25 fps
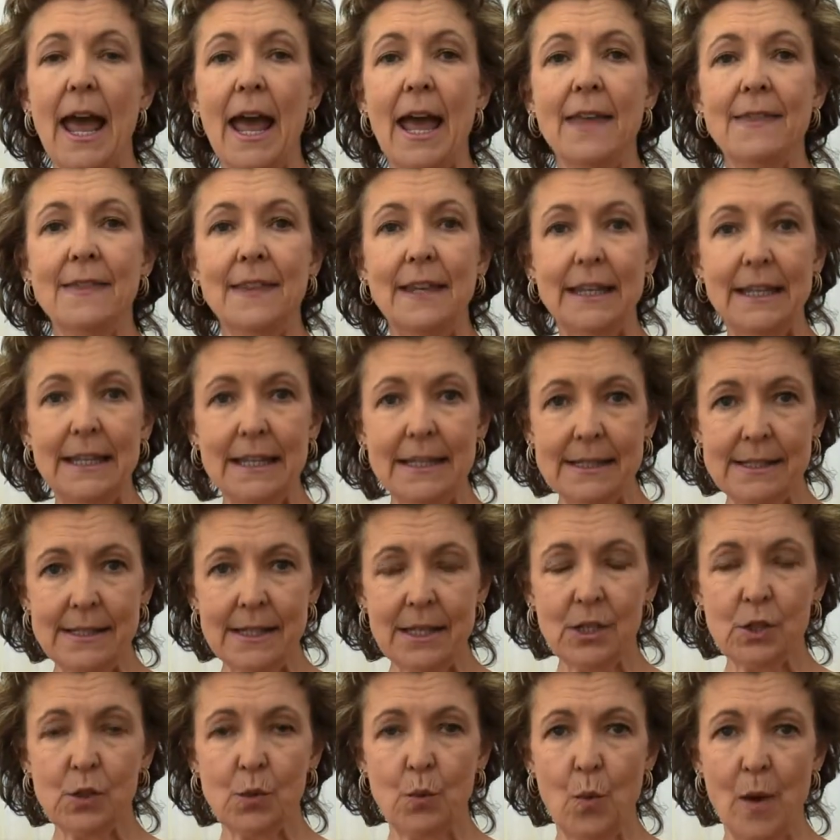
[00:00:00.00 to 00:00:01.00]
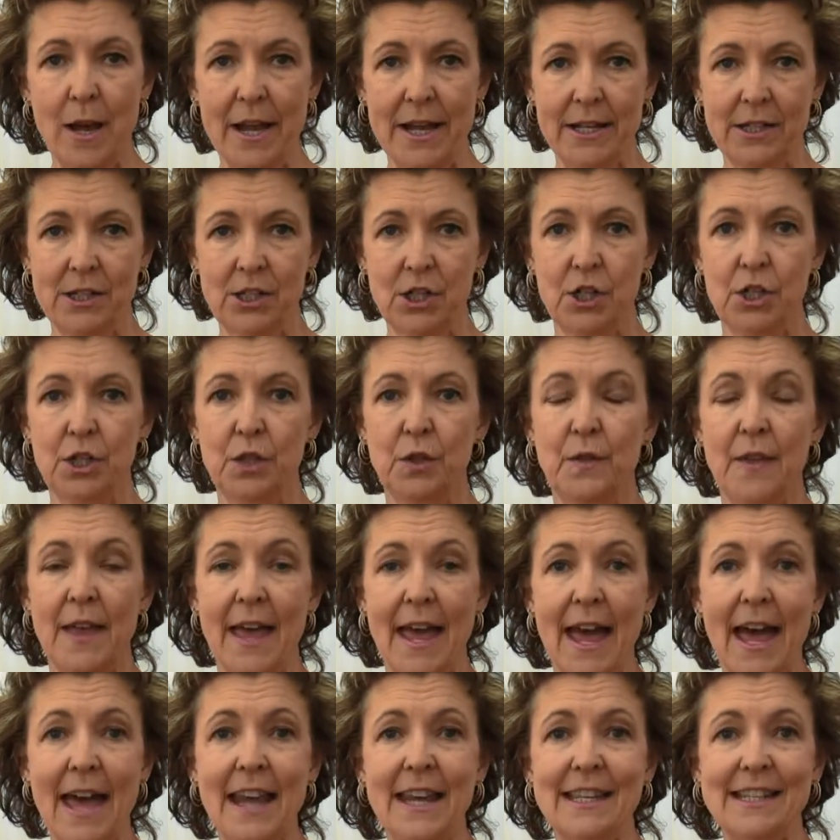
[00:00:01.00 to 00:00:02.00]
And the easiest way to do
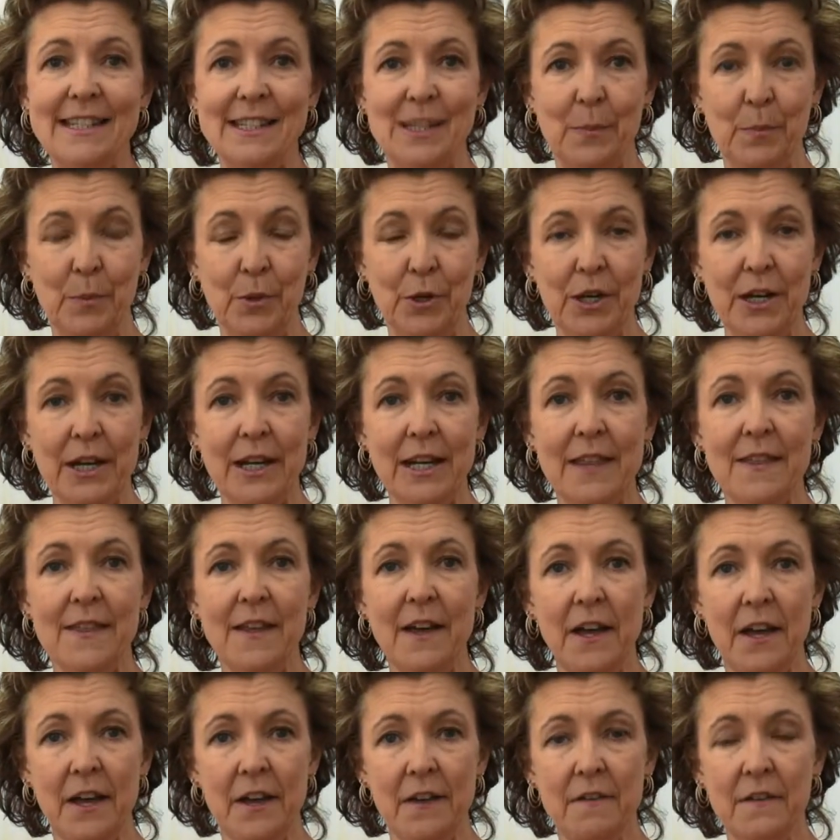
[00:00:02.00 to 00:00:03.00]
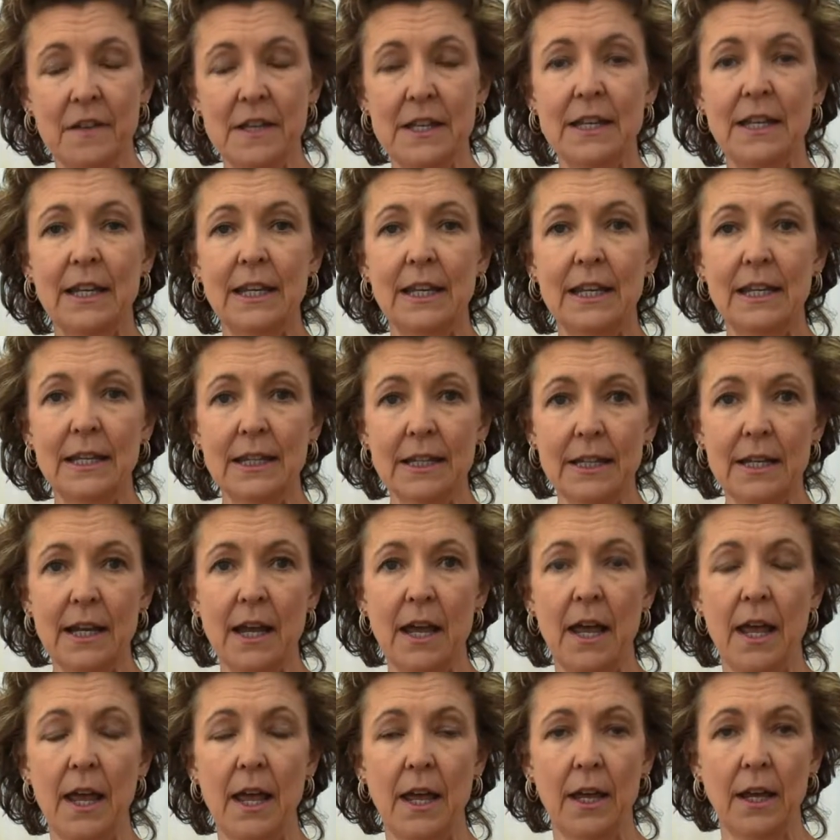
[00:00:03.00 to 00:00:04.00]
that is to put it in the oven in
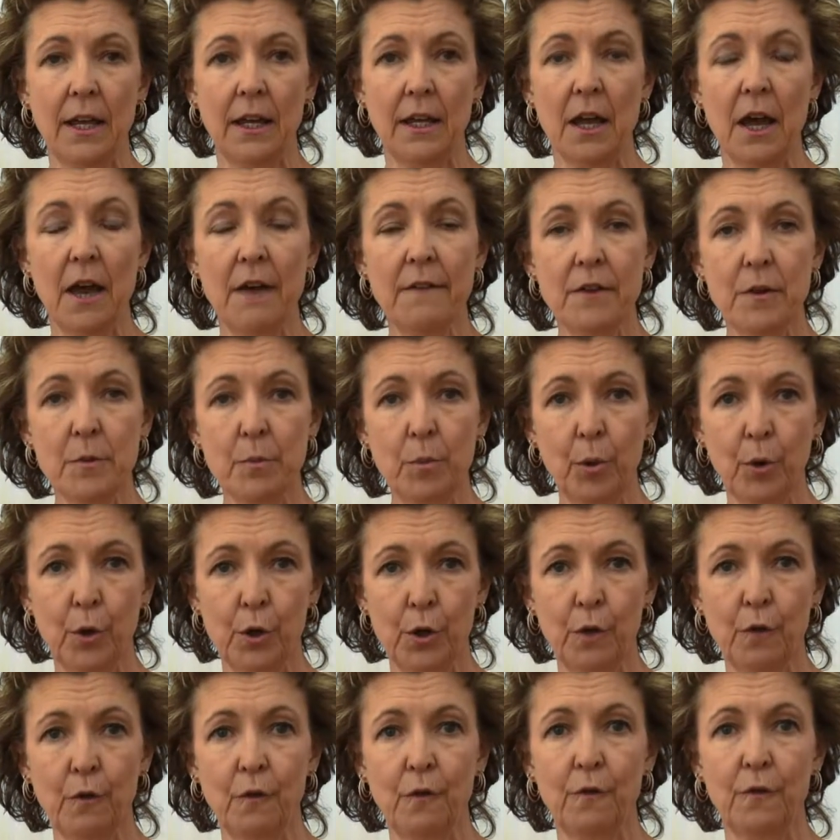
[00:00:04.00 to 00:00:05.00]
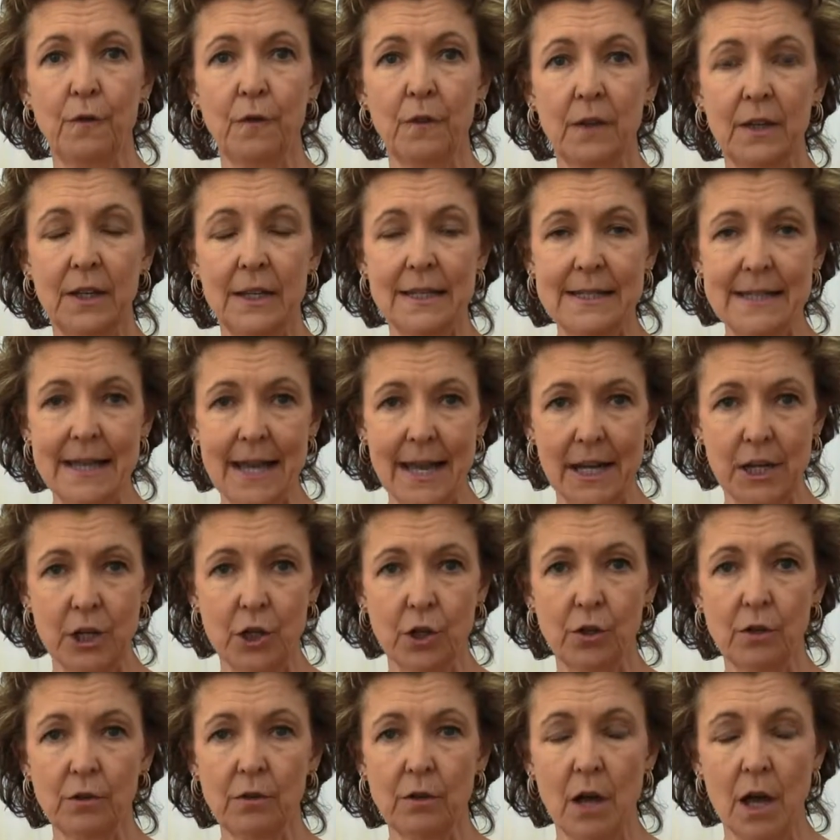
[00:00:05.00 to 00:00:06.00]
a oven-proof
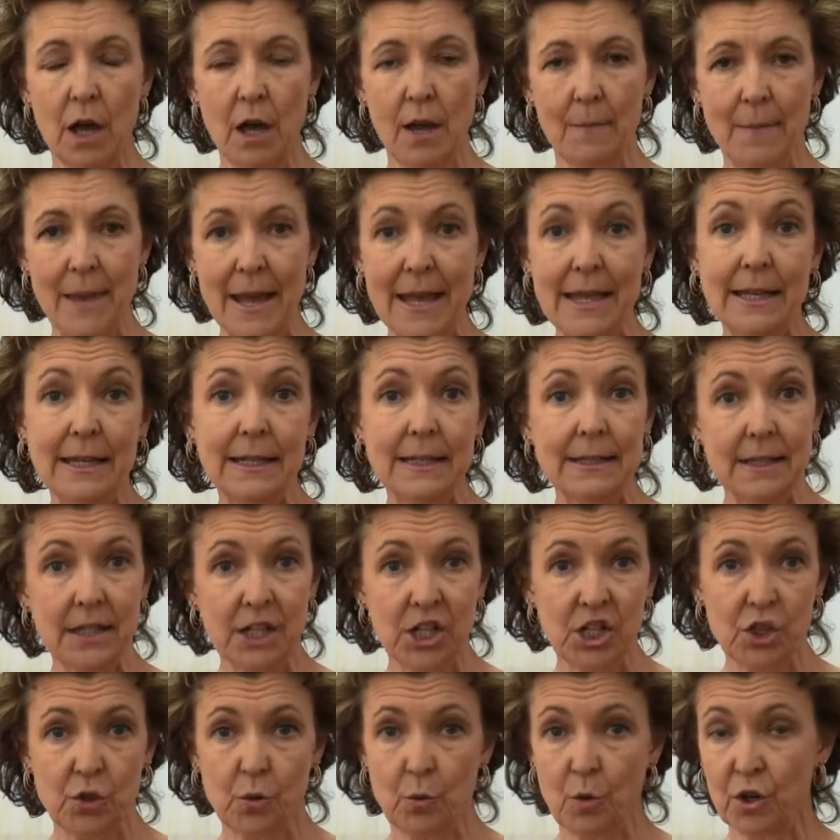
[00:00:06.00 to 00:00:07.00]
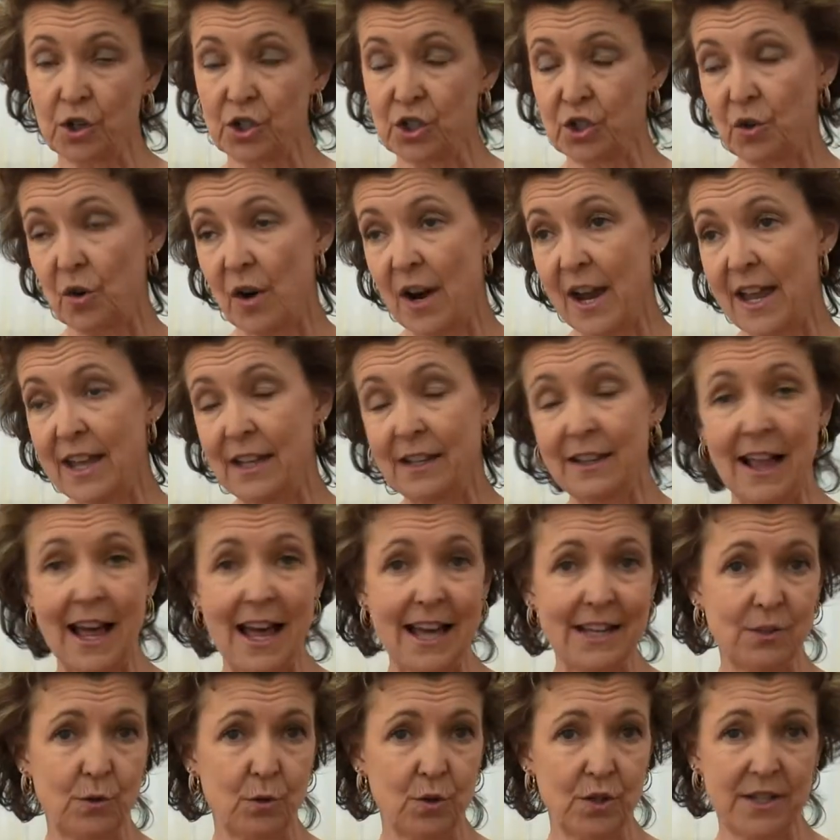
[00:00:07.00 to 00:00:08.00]
container, a baking dish or spray,
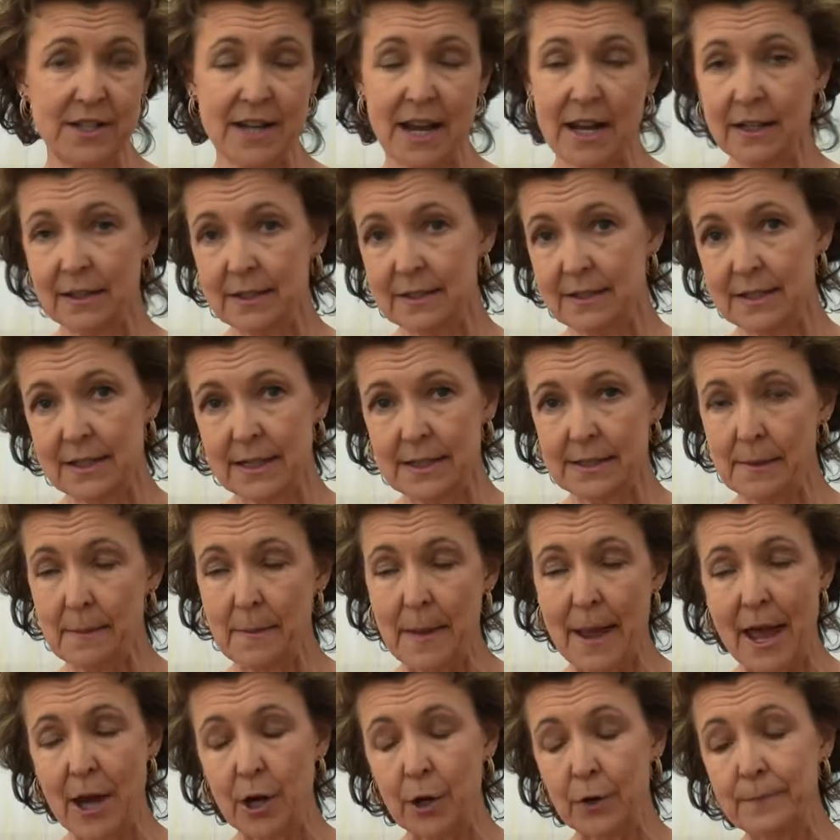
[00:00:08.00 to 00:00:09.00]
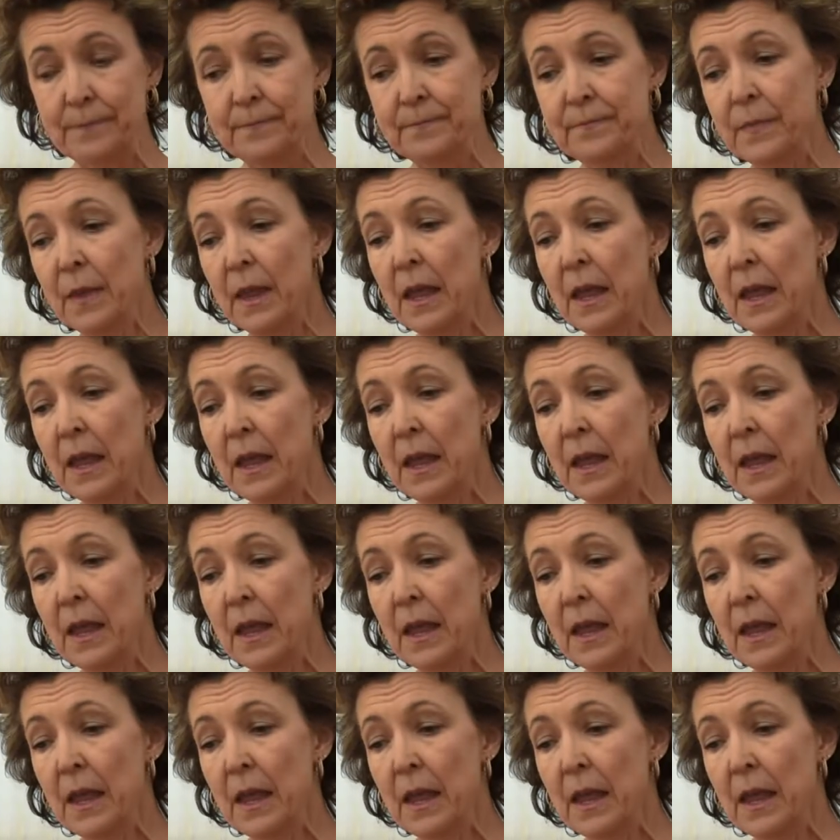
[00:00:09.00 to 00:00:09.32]
glass or stainless, it doesn't matter.